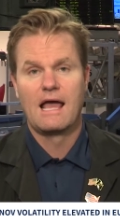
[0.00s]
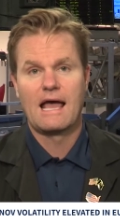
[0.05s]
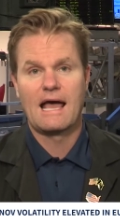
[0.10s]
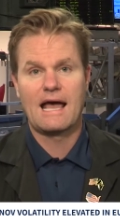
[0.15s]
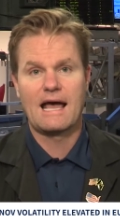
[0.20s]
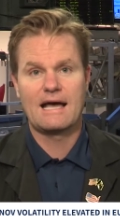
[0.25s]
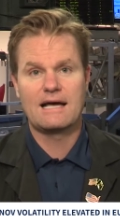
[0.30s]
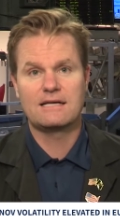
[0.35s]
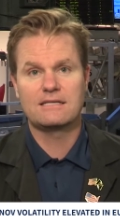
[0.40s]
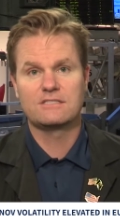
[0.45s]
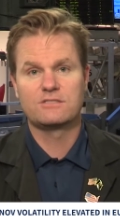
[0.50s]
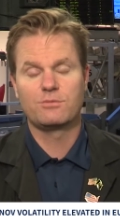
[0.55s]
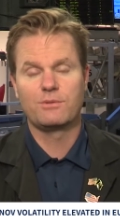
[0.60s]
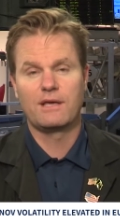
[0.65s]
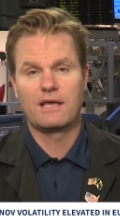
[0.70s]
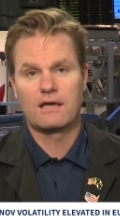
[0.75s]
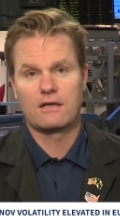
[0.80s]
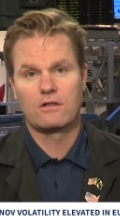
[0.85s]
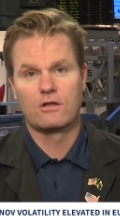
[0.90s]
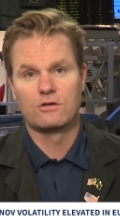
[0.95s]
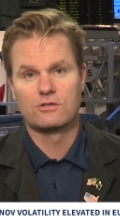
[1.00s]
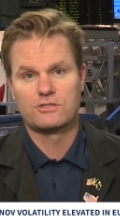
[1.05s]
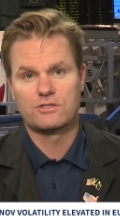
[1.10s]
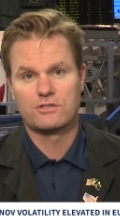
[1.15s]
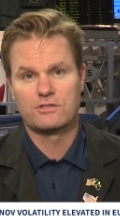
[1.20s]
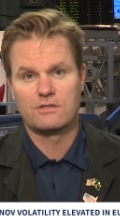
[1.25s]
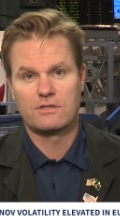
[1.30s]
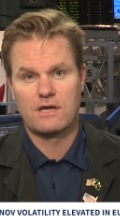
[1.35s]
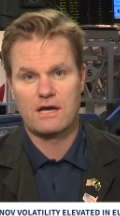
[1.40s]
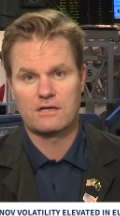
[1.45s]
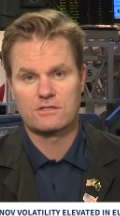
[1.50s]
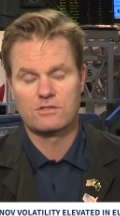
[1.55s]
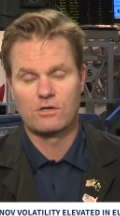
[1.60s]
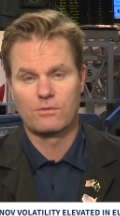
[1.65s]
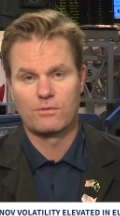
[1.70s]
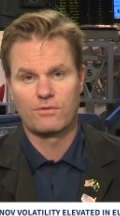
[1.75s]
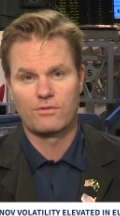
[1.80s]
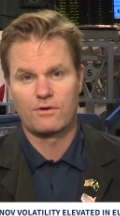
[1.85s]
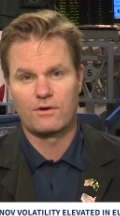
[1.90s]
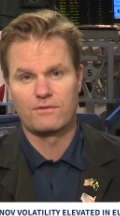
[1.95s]
as we get closer to the
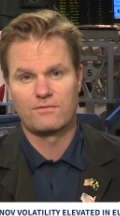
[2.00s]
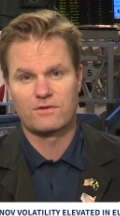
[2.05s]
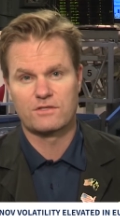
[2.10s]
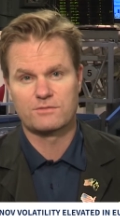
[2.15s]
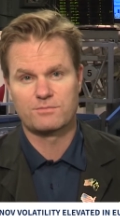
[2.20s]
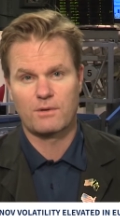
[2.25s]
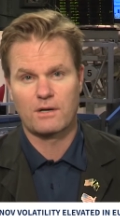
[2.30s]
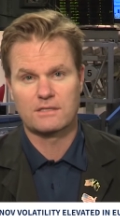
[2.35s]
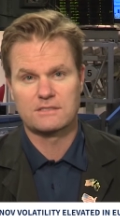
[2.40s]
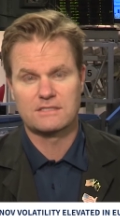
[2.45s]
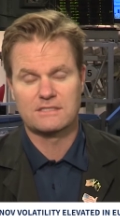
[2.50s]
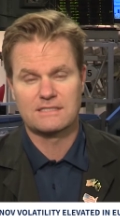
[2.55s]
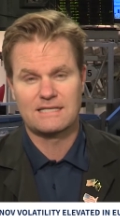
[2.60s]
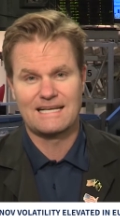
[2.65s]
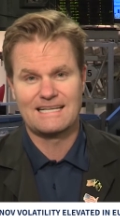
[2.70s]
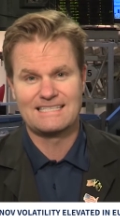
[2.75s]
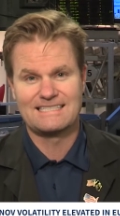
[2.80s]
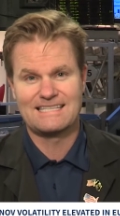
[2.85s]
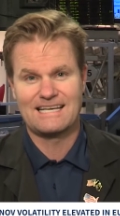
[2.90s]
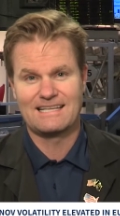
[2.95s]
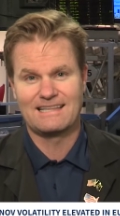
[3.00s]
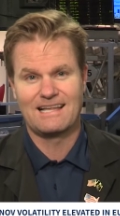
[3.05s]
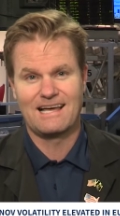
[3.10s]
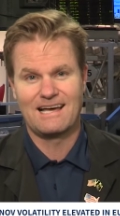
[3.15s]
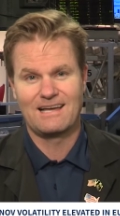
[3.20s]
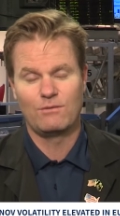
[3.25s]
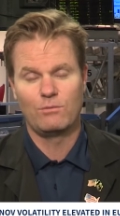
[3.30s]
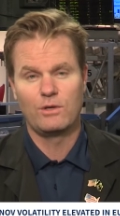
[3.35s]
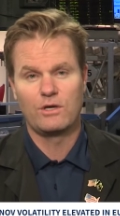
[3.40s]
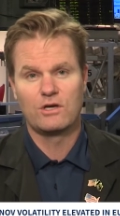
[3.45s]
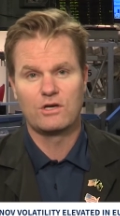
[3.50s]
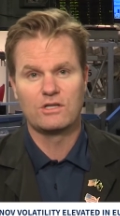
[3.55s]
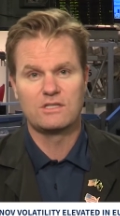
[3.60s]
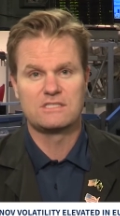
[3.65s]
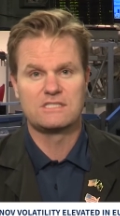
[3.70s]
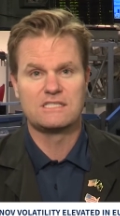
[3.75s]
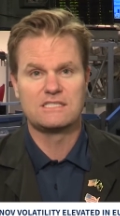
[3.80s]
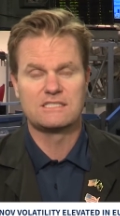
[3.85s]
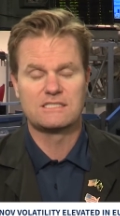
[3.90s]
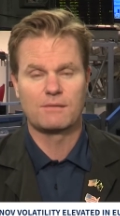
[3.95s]
October 31st Brexit deadline, we
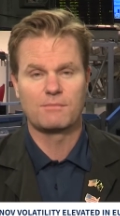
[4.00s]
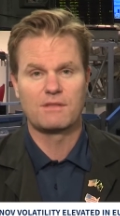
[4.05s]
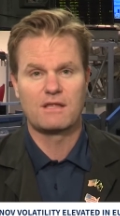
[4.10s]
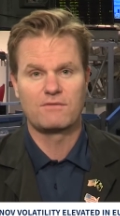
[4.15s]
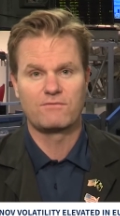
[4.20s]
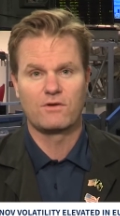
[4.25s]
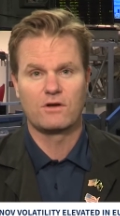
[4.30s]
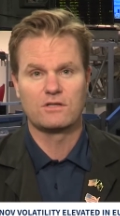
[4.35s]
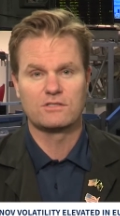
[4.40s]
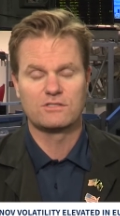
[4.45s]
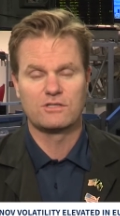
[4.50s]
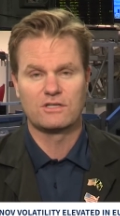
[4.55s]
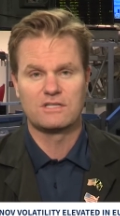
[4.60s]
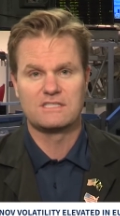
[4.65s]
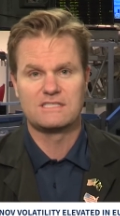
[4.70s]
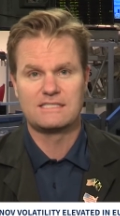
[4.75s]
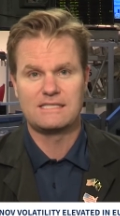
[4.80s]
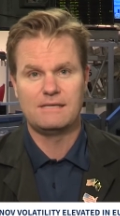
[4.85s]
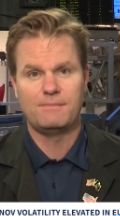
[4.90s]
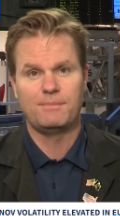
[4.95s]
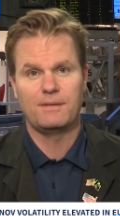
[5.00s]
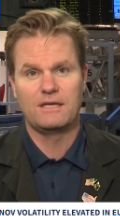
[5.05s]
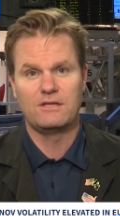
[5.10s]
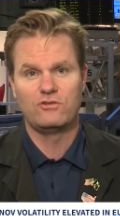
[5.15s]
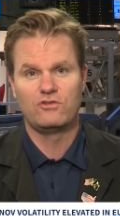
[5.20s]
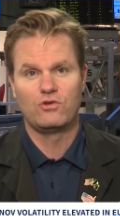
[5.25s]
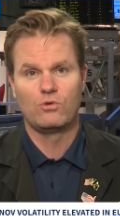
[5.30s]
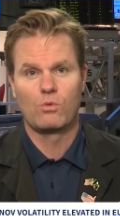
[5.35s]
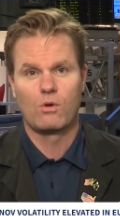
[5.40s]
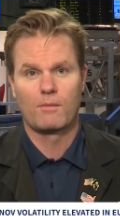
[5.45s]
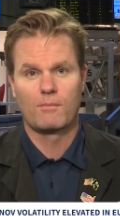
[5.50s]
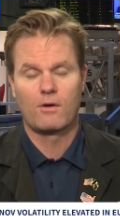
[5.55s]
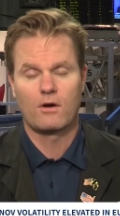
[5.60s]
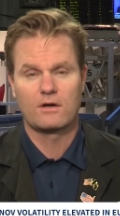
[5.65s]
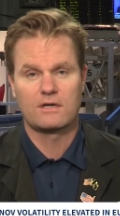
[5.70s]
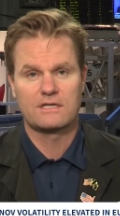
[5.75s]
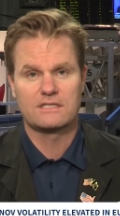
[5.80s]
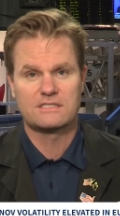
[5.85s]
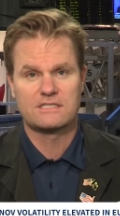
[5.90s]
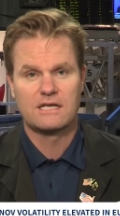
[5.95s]
could see some of that volatility seep into our
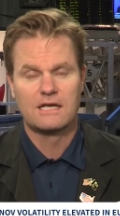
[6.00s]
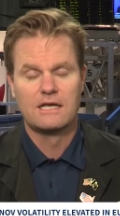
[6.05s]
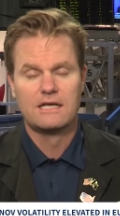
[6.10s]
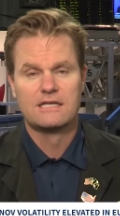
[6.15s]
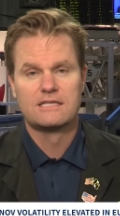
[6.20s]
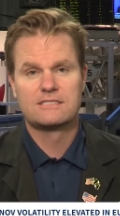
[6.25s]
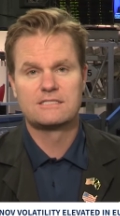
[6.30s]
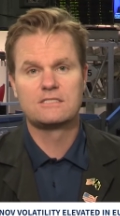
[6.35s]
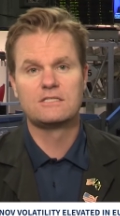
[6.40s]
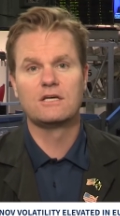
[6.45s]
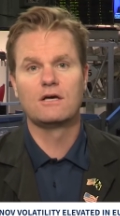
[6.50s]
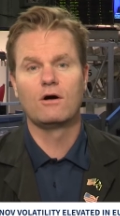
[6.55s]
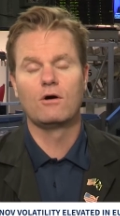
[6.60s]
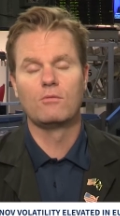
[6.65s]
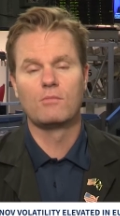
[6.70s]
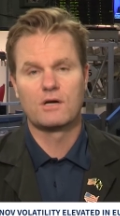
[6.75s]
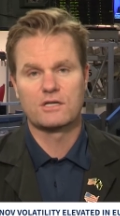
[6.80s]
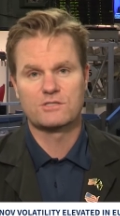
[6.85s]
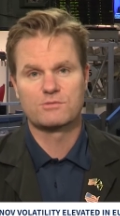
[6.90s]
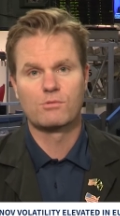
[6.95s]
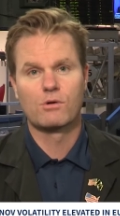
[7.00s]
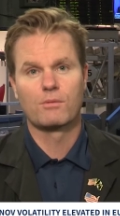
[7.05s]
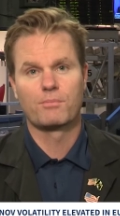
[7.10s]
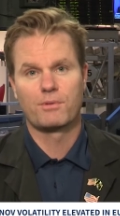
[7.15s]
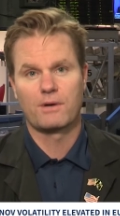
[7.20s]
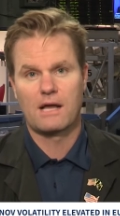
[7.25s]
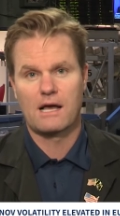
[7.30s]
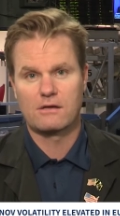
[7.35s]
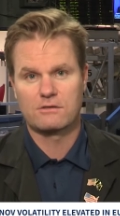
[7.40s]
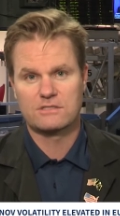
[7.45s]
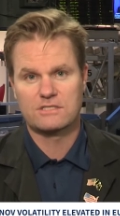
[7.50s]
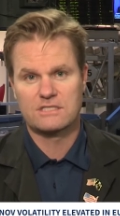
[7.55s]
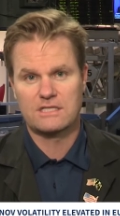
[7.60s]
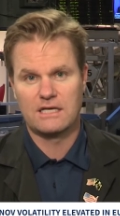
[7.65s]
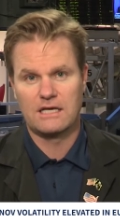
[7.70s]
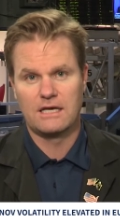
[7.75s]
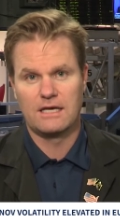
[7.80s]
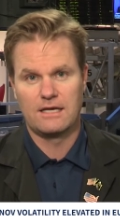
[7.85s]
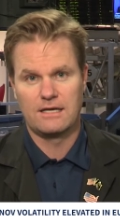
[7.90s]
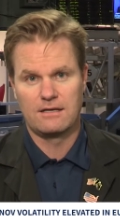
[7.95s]
markets, still much more pronounced
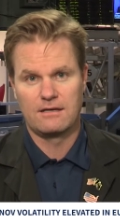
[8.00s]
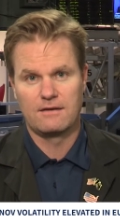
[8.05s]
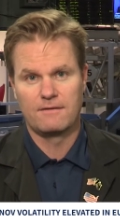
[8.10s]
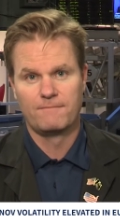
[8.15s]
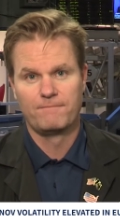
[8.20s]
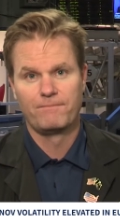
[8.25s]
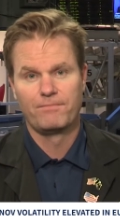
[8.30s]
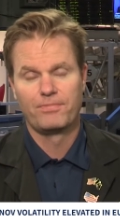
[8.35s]
in